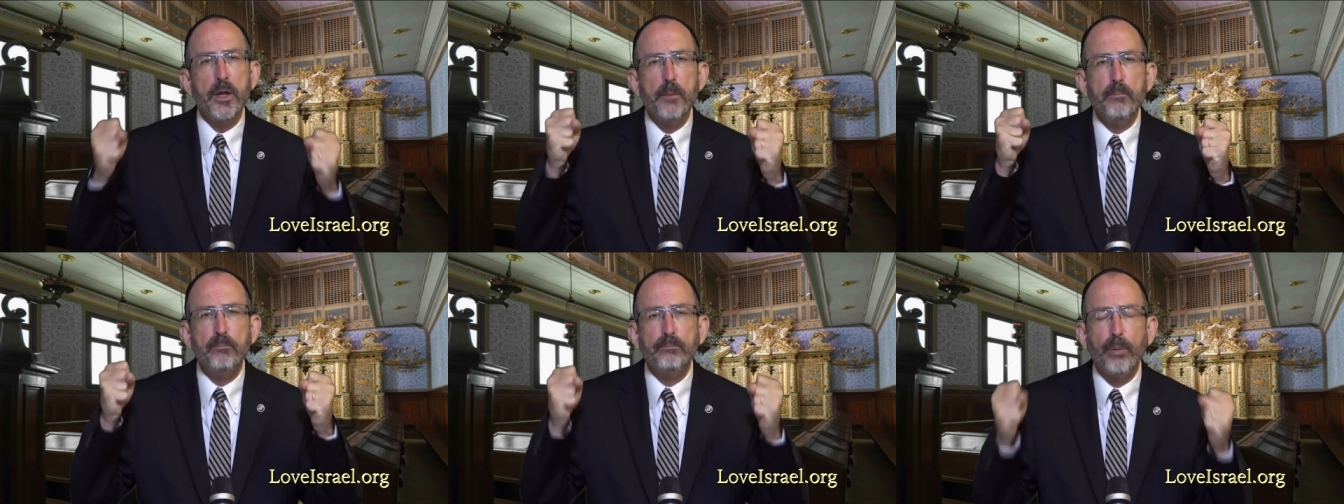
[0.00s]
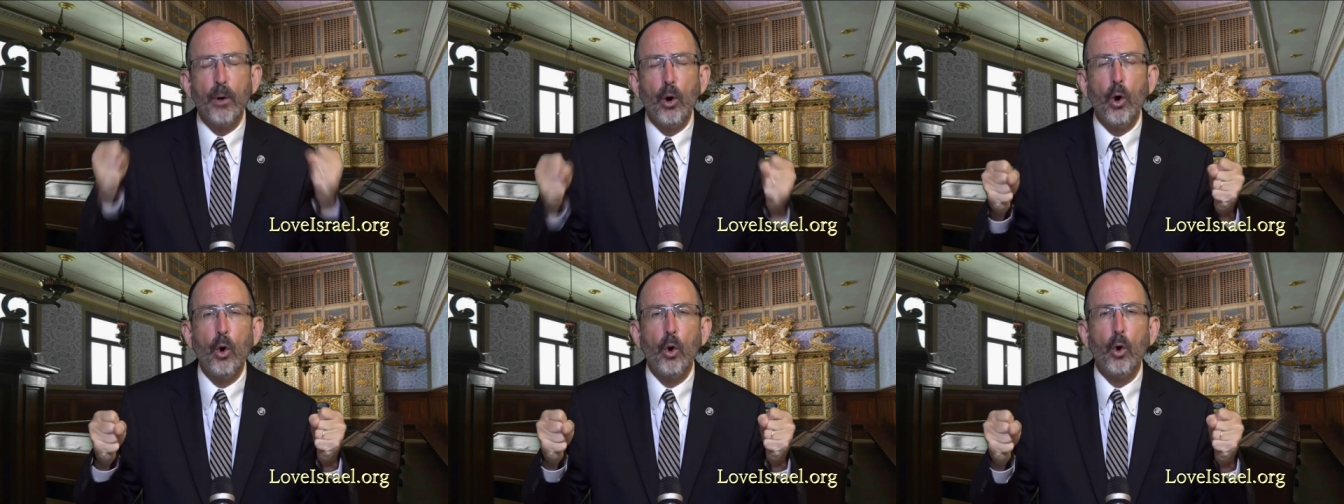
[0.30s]
the
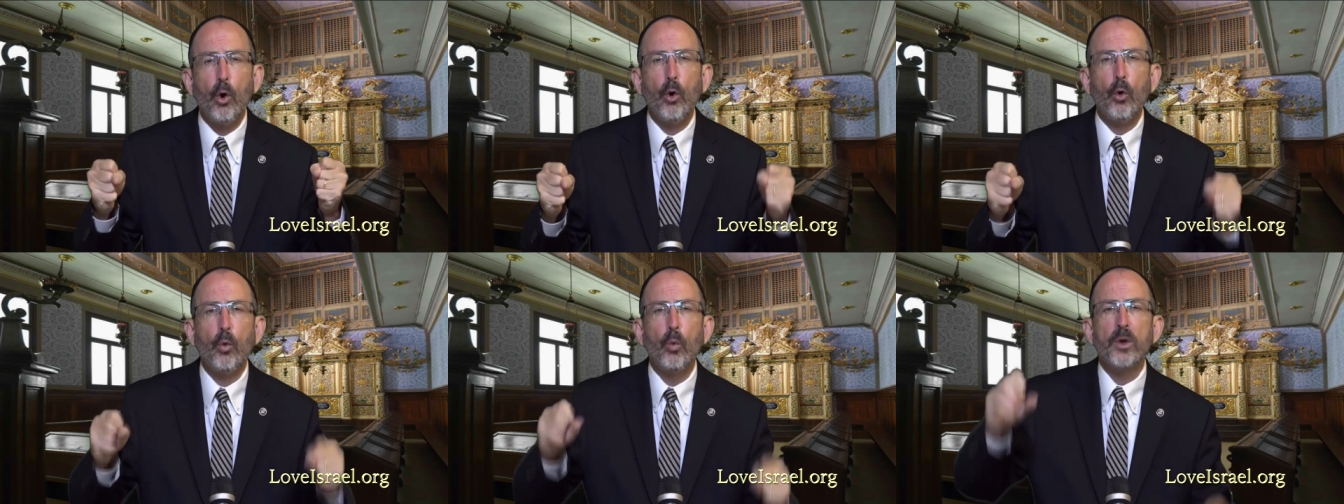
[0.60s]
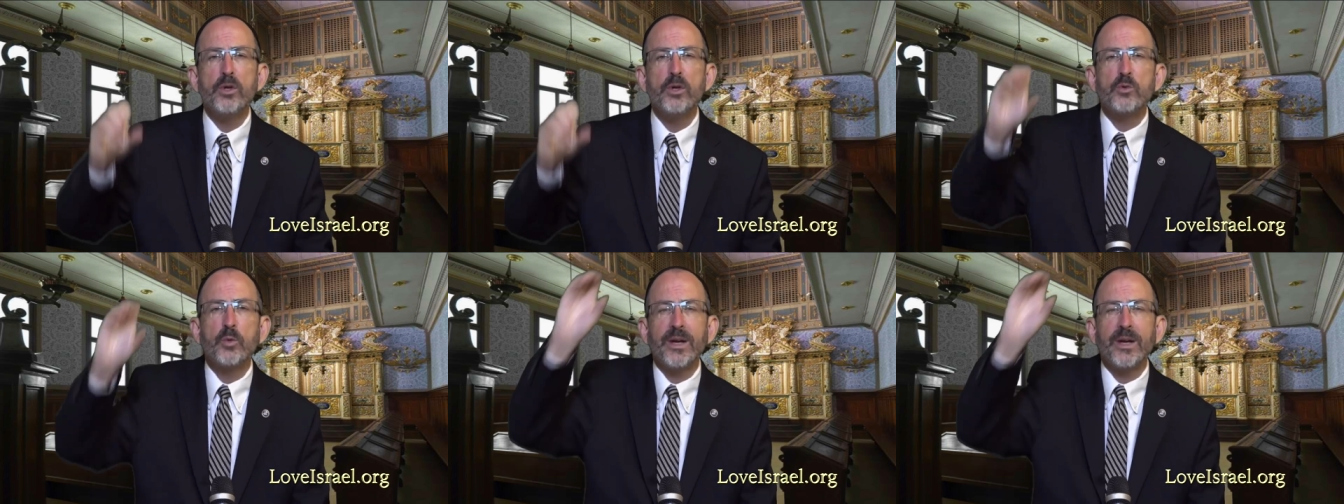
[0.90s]
pole
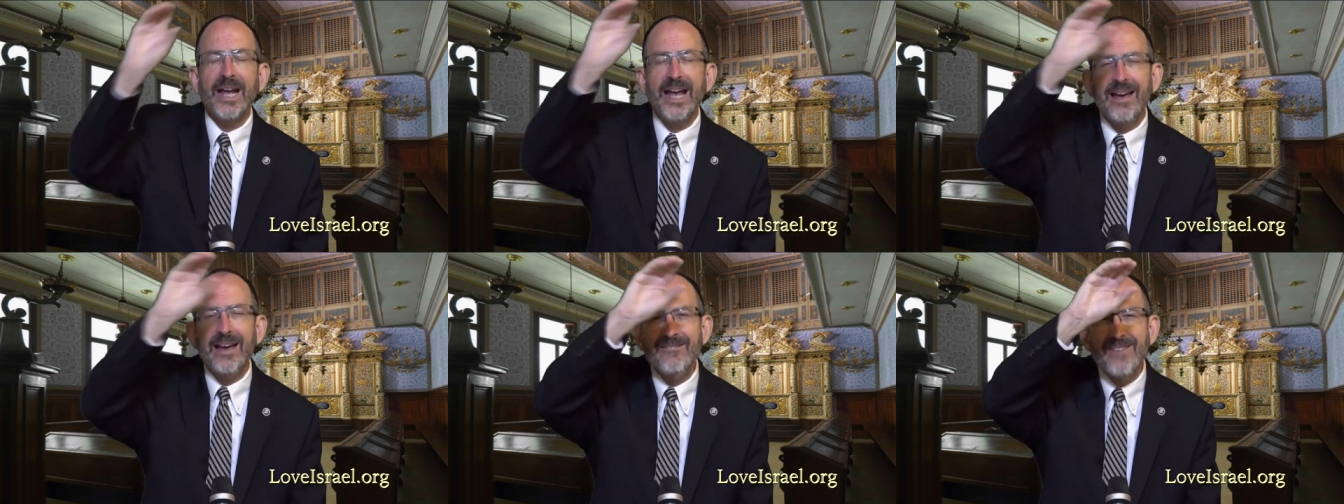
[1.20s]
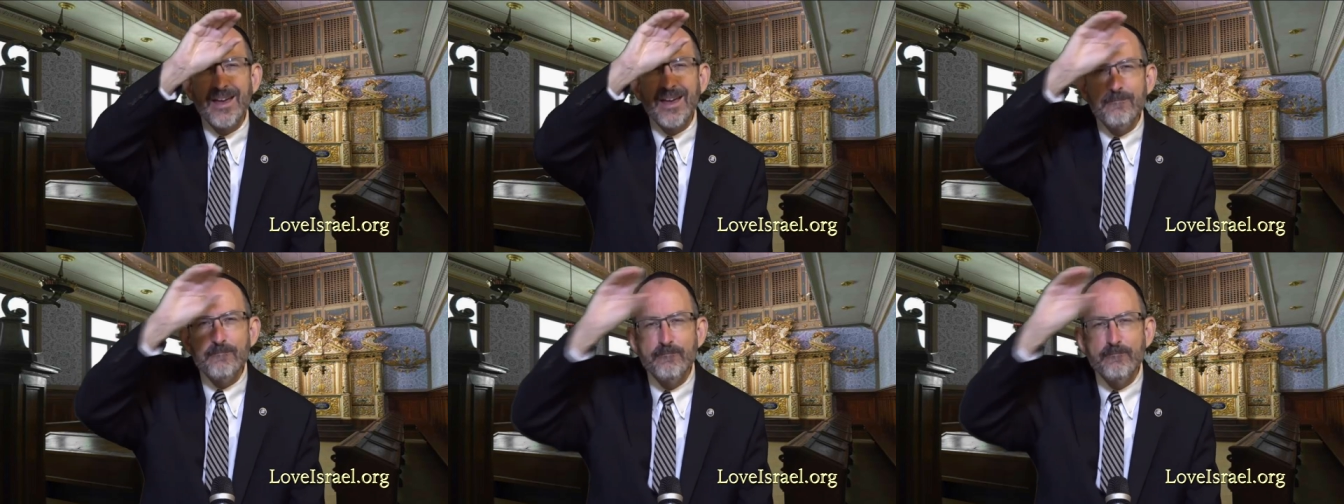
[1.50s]
which would have
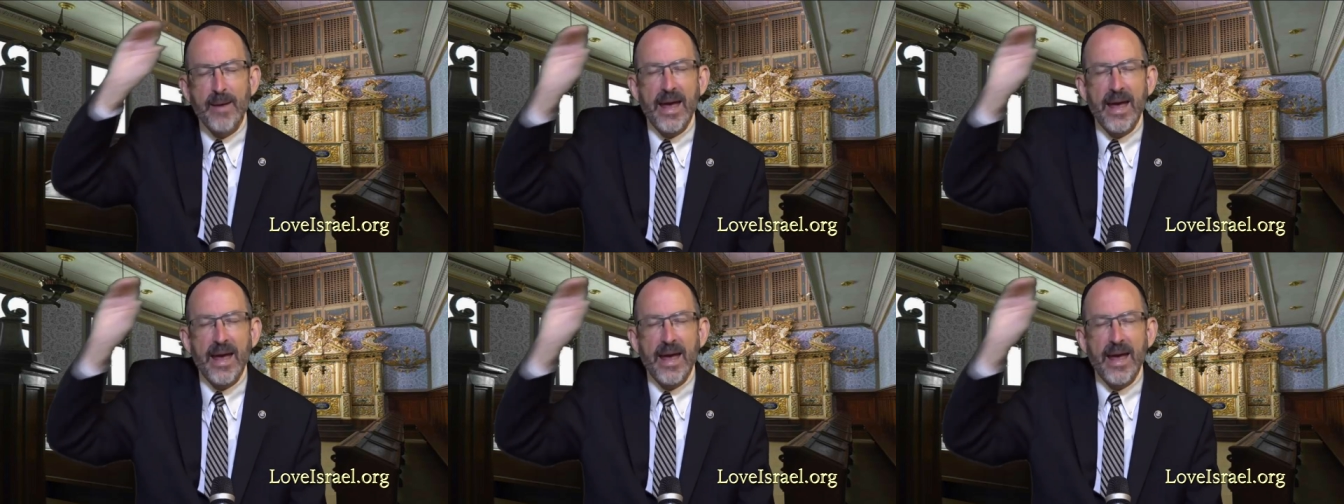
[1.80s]
a